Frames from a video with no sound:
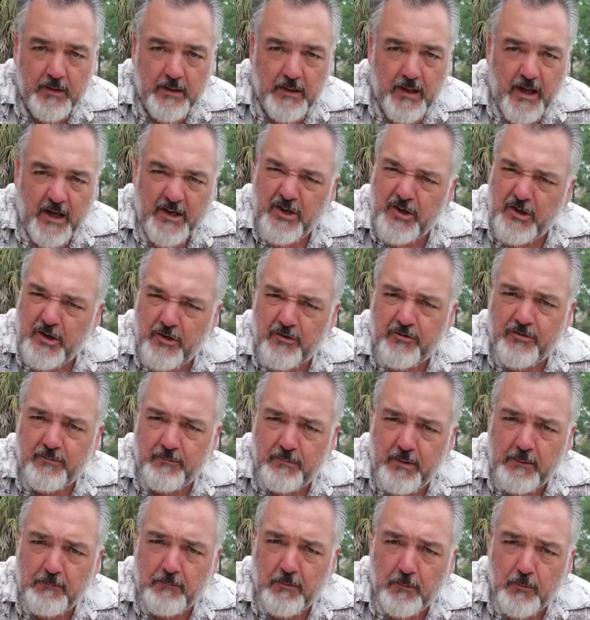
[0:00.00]
I did hear some
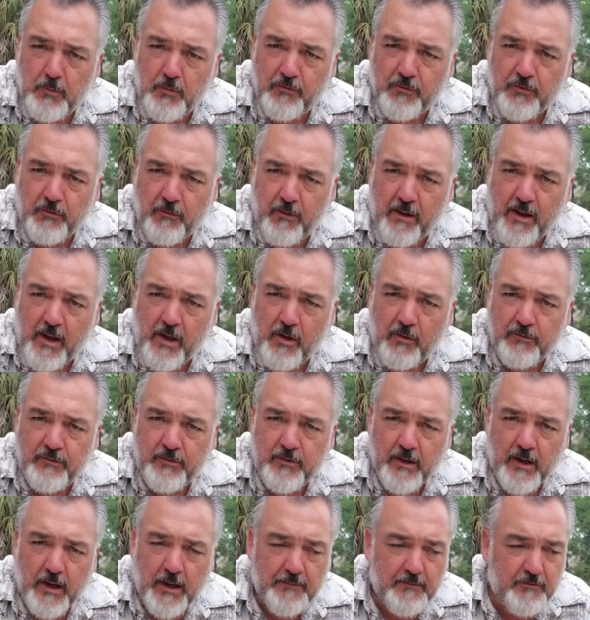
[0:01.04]
people moving around.
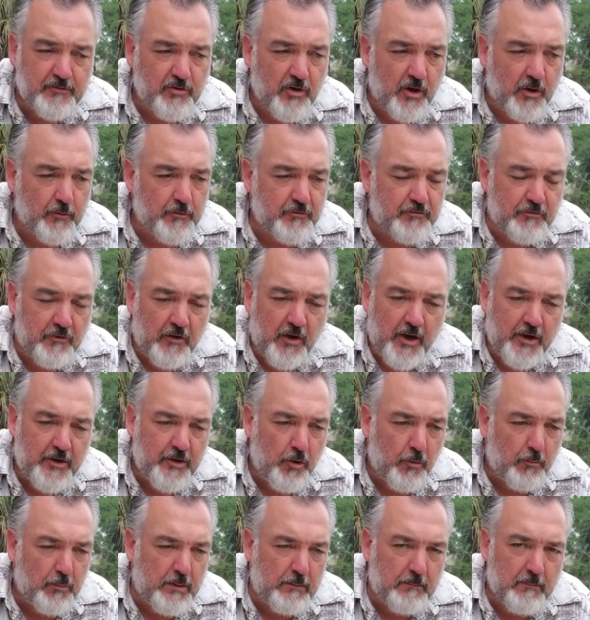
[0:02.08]
The truck was fine.
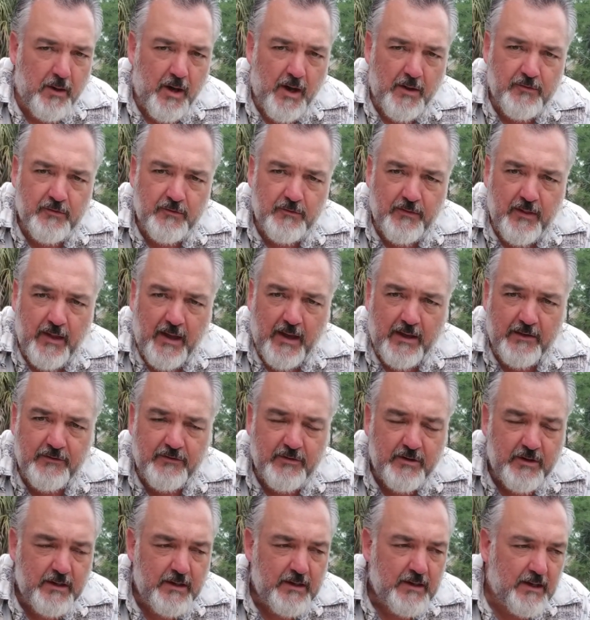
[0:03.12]
Nobody bothered that
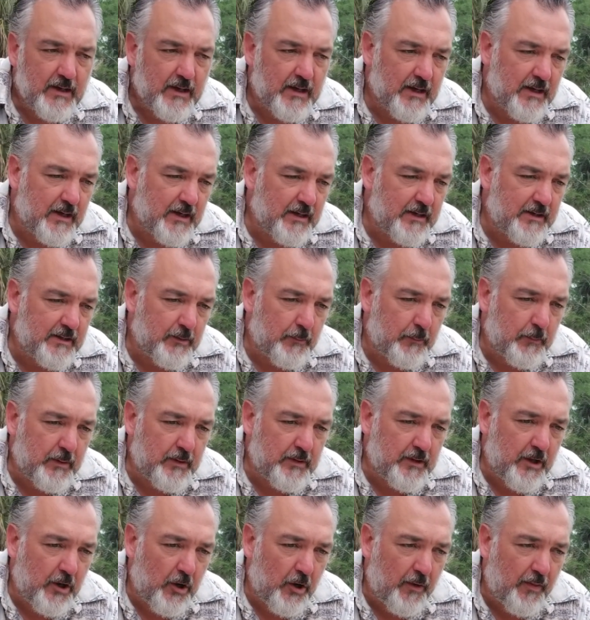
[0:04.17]
in the
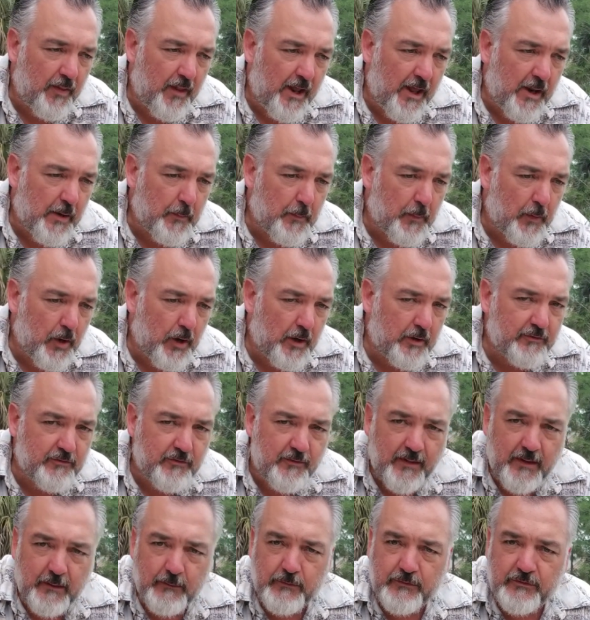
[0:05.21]
area that I had to park. So
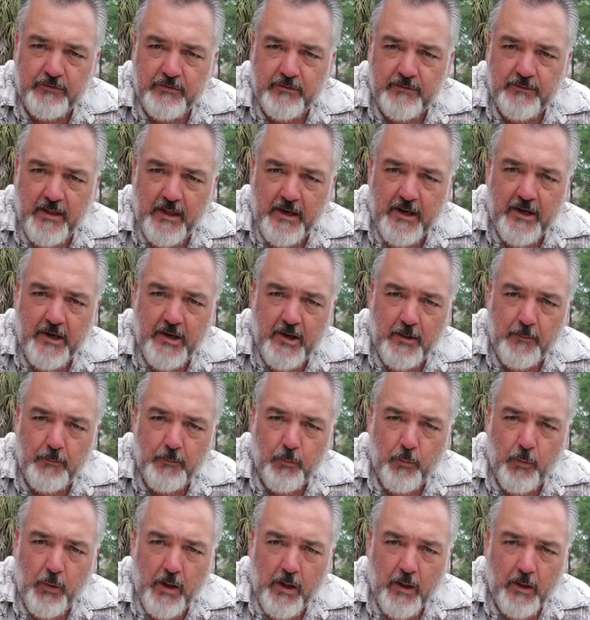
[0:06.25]
that ended up
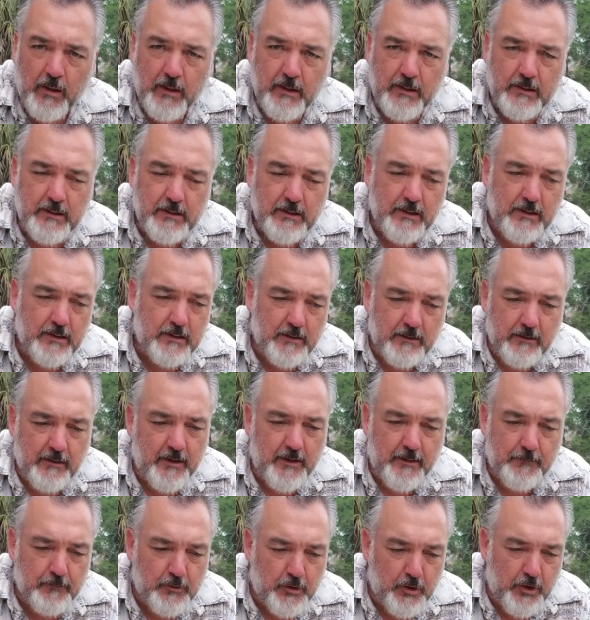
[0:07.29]
well, or ended
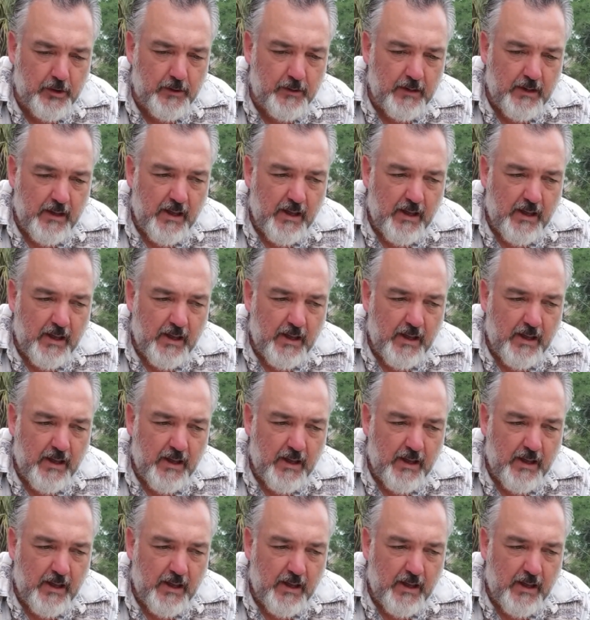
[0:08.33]
up good.